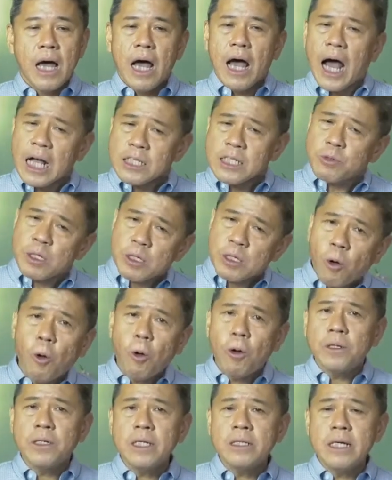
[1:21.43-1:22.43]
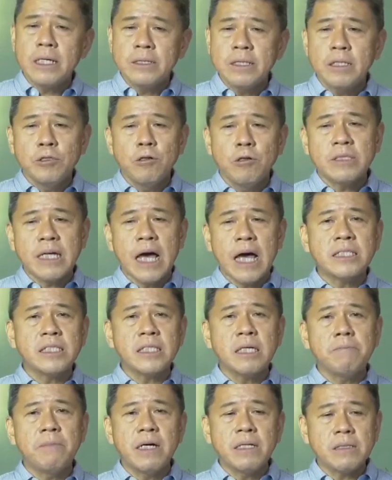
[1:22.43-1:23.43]
As recorded in the New
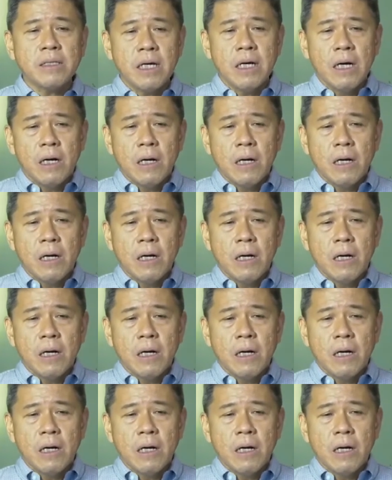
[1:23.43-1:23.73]
Testament,